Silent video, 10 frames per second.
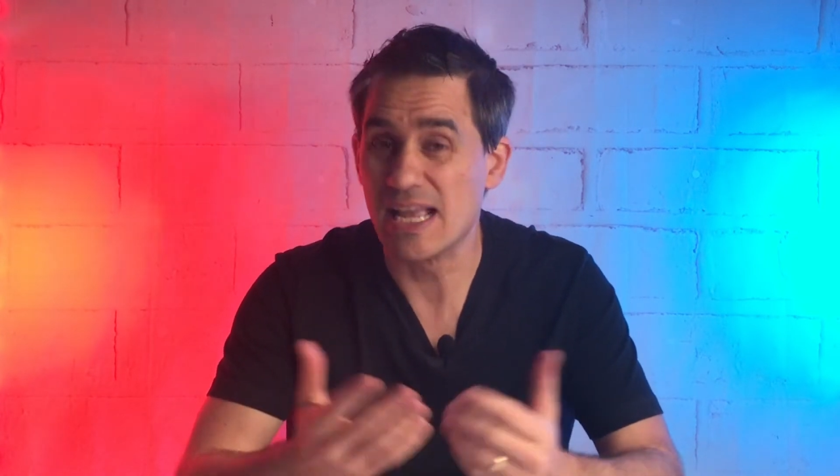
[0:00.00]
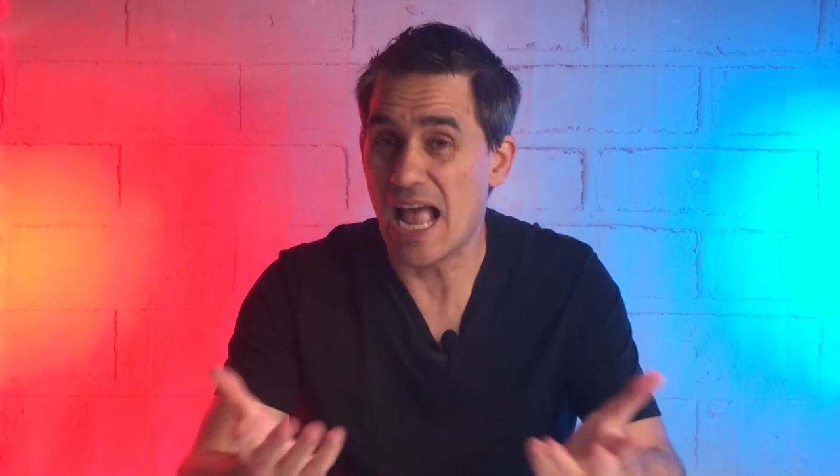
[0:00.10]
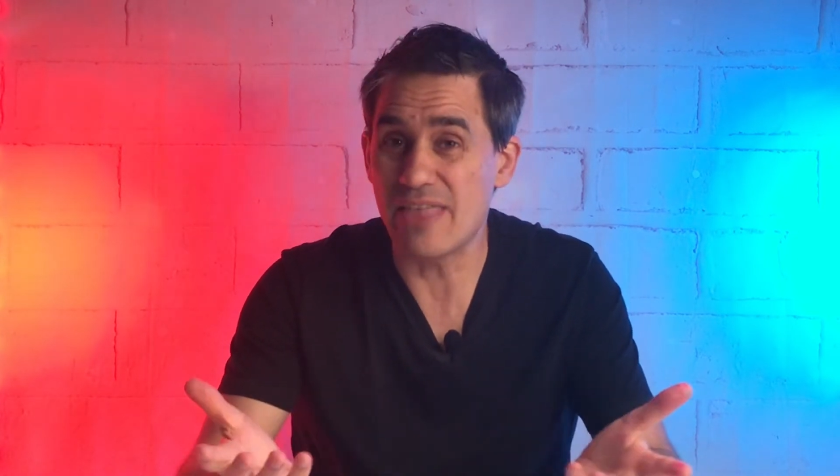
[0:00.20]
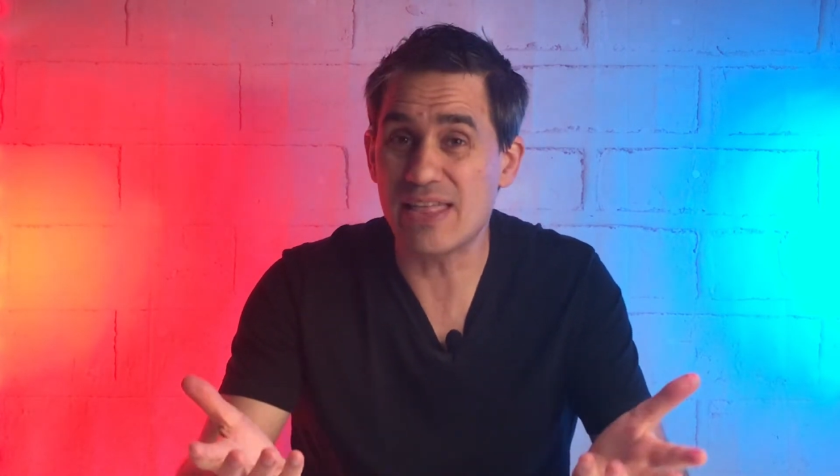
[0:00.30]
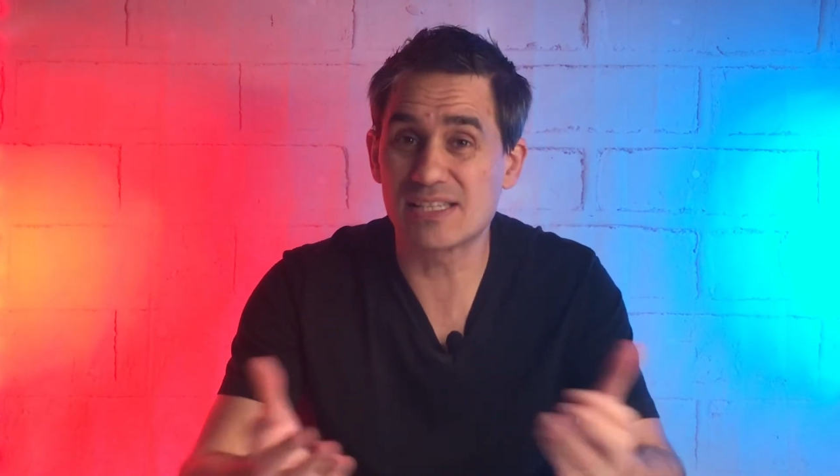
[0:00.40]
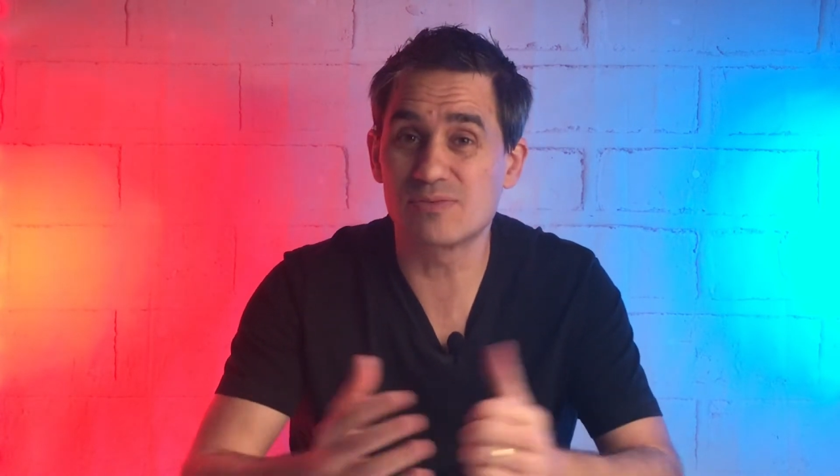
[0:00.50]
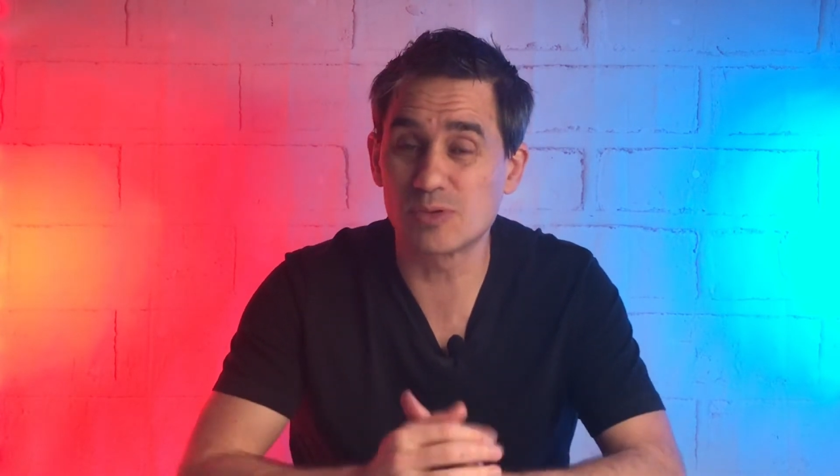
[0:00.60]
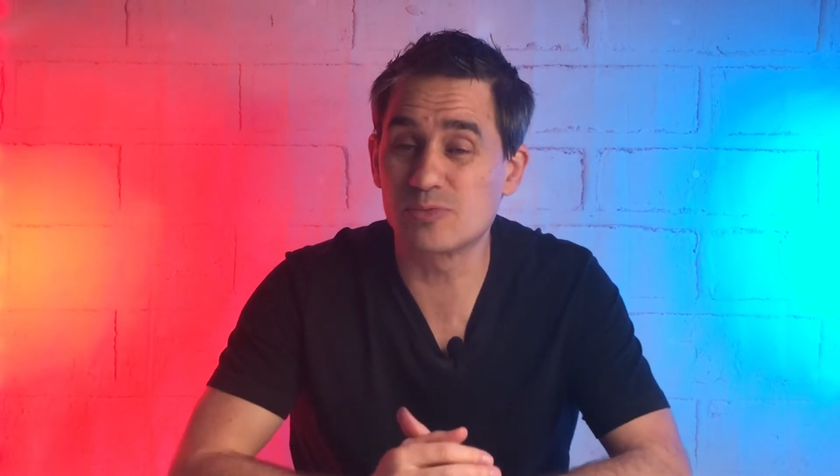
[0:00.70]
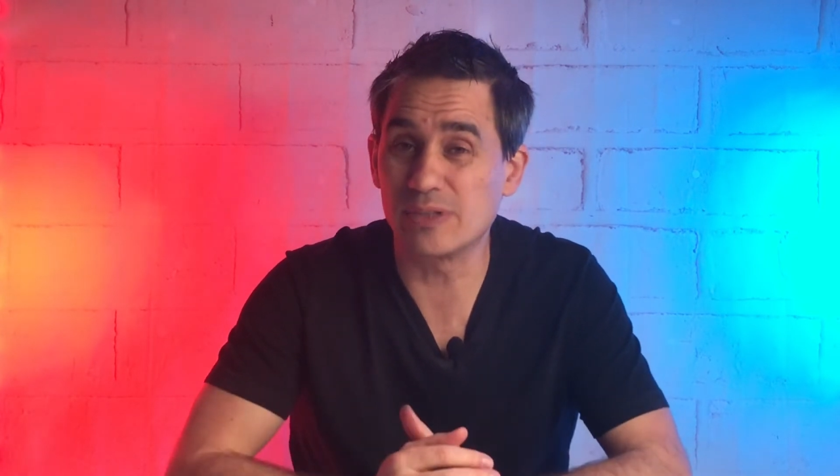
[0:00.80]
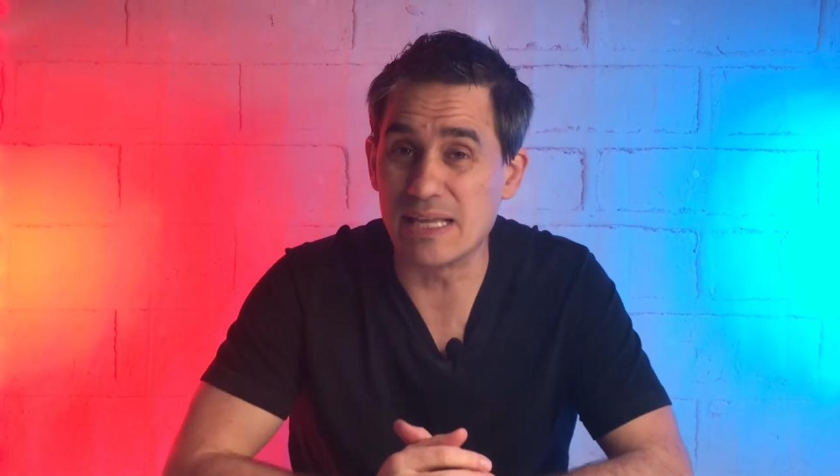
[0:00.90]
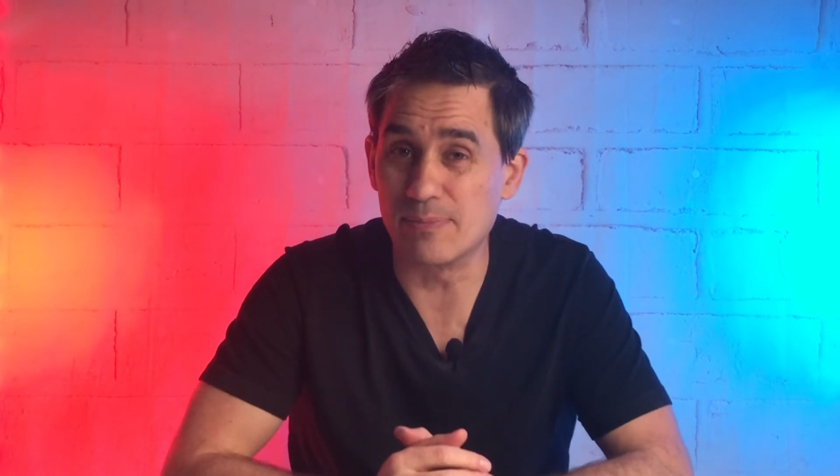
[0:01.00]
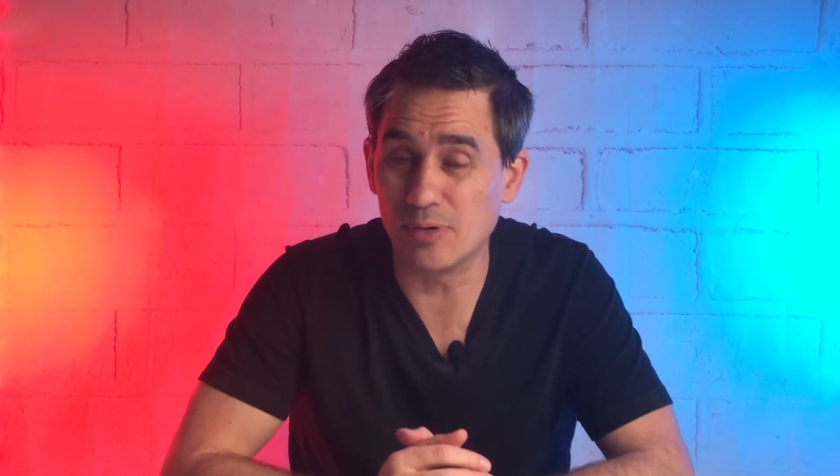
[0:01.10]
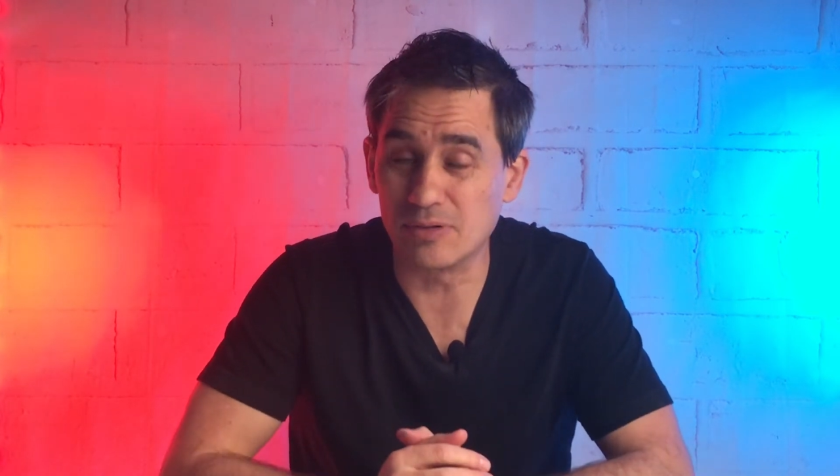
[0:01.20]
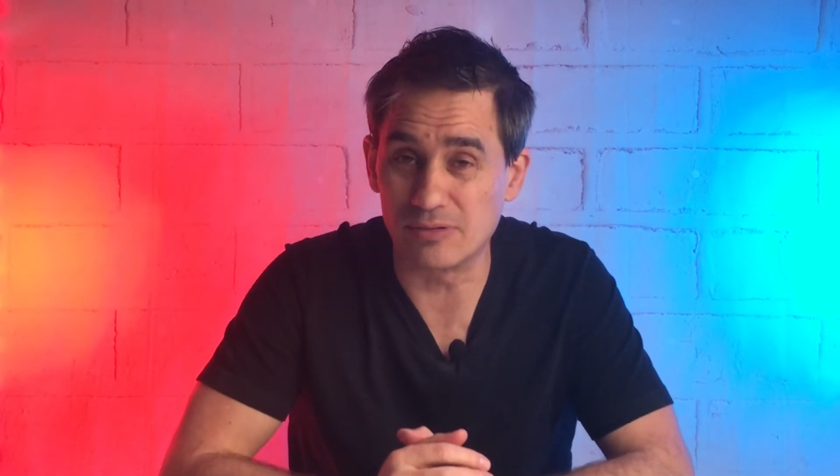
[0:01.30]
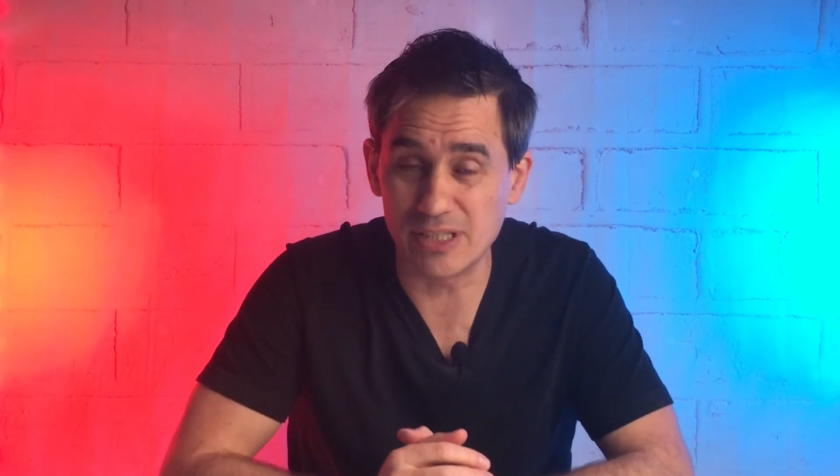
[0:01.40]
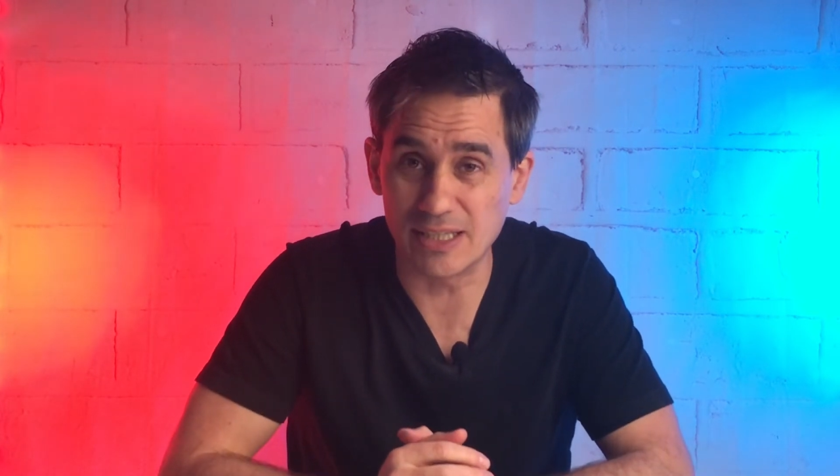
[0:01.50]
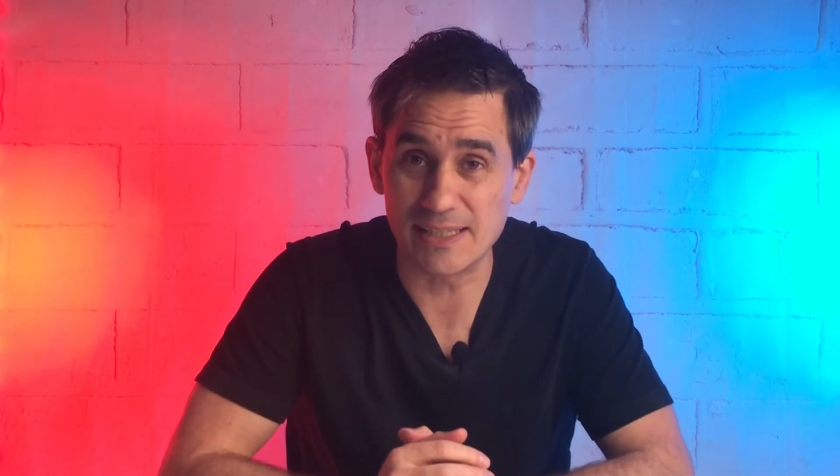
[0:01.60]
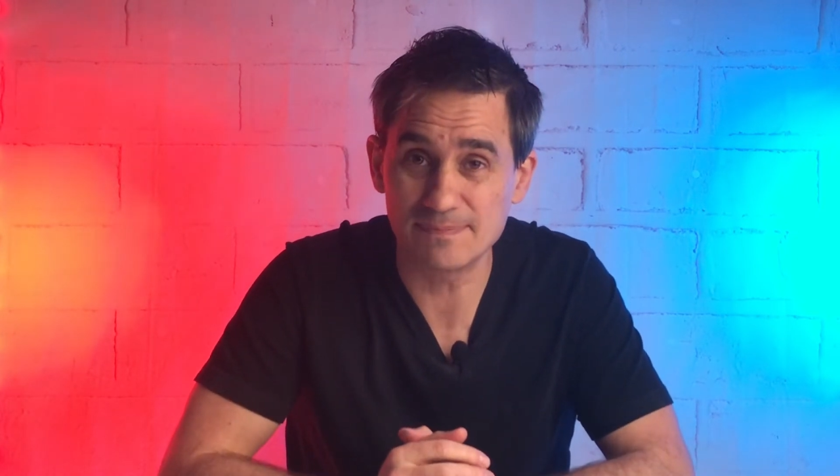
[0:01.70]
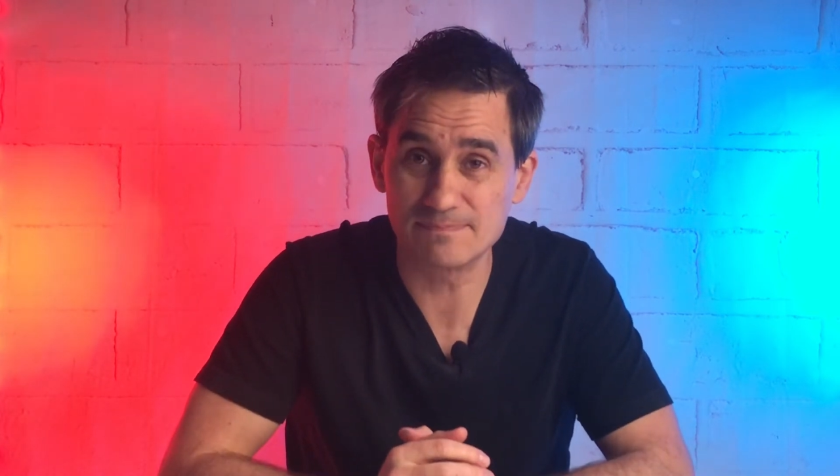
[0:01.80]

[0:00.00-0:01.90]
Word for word: And that's what's really important, really.